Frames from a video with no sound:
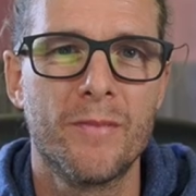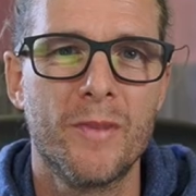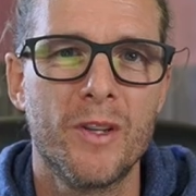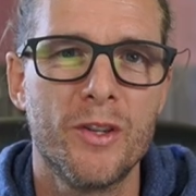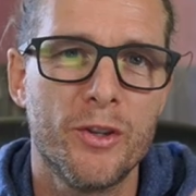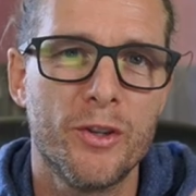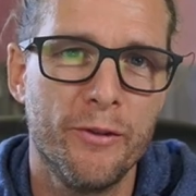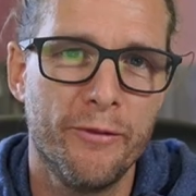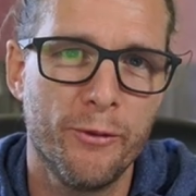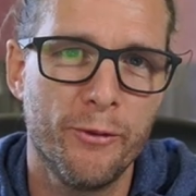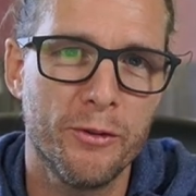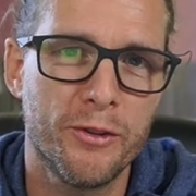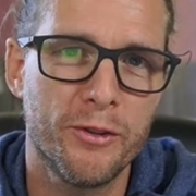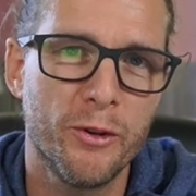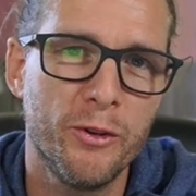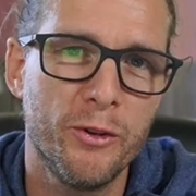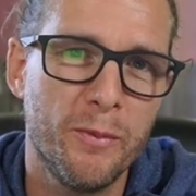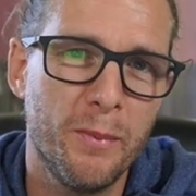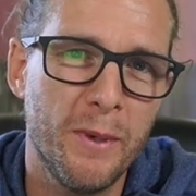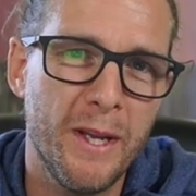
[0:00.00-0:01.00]
So of course you
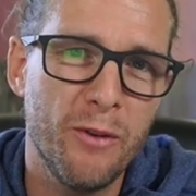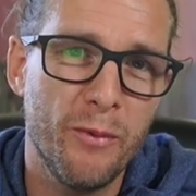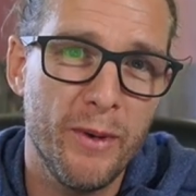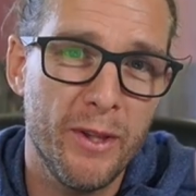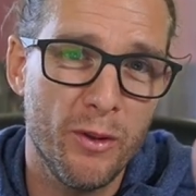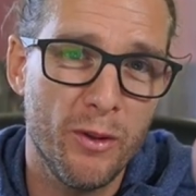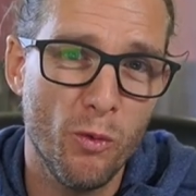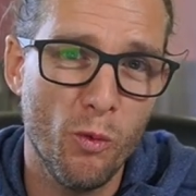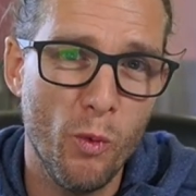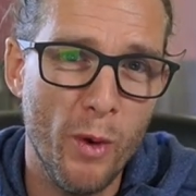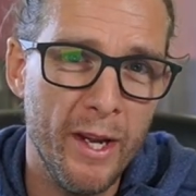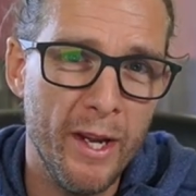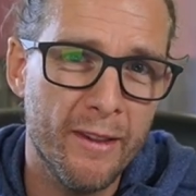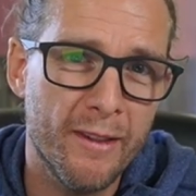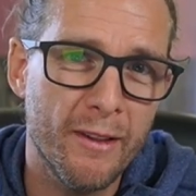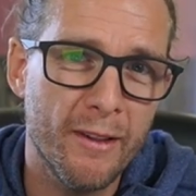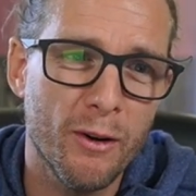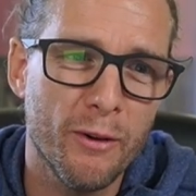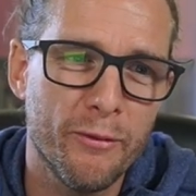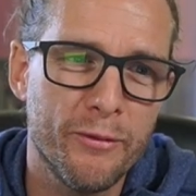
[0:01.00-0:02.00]
could play with the
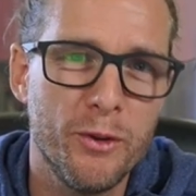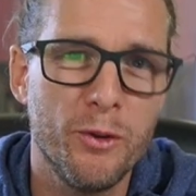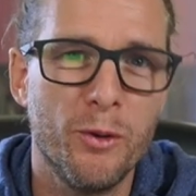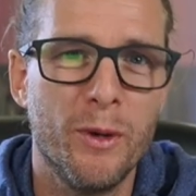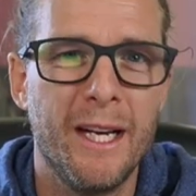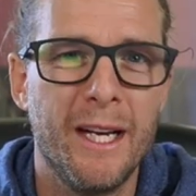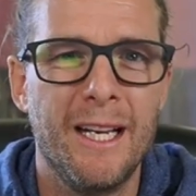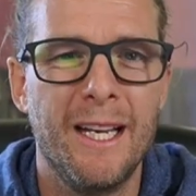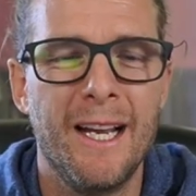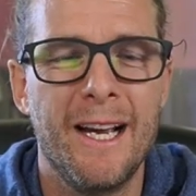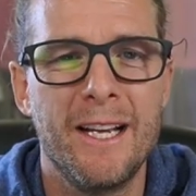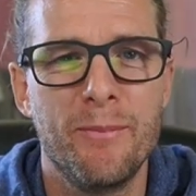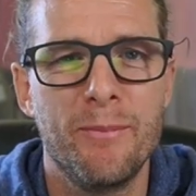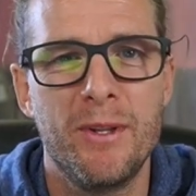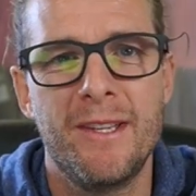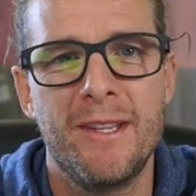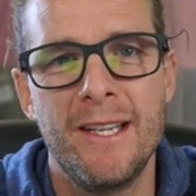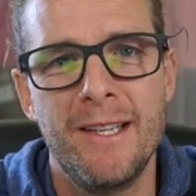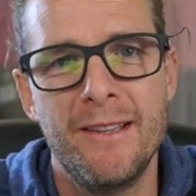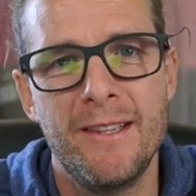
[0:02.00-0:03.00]
width of your headline,
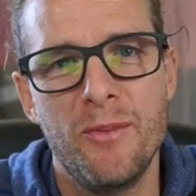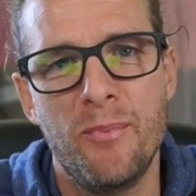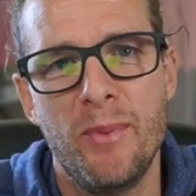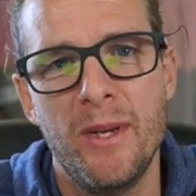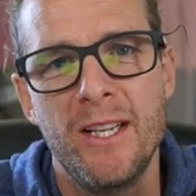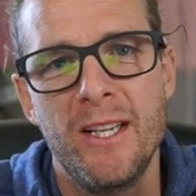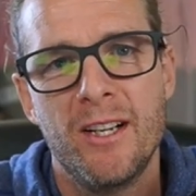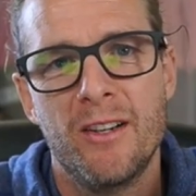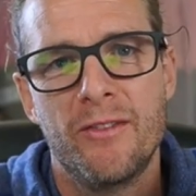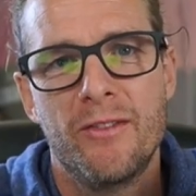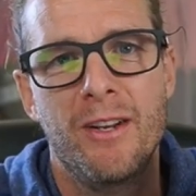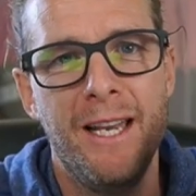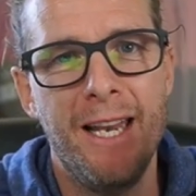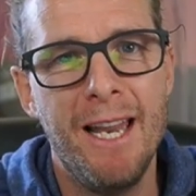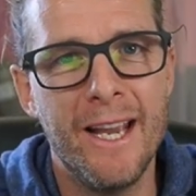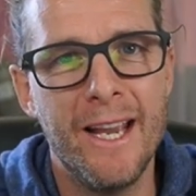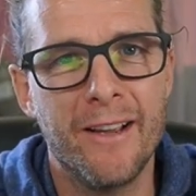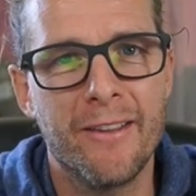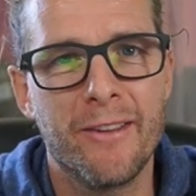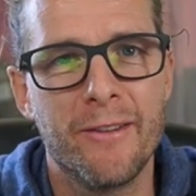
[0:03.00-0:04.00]
but then depending on the
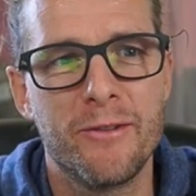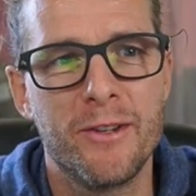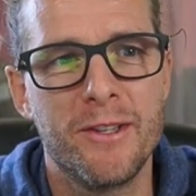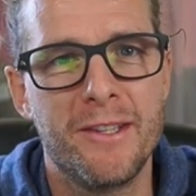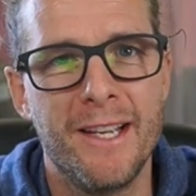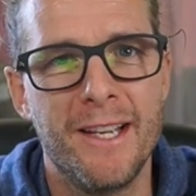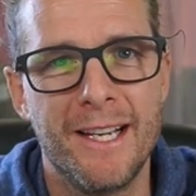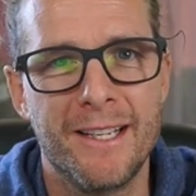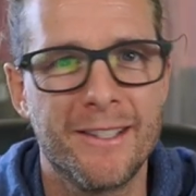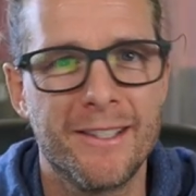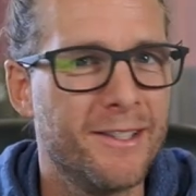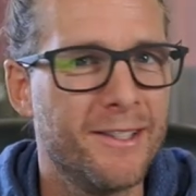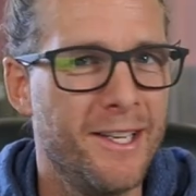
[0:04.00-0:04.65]
length of the text,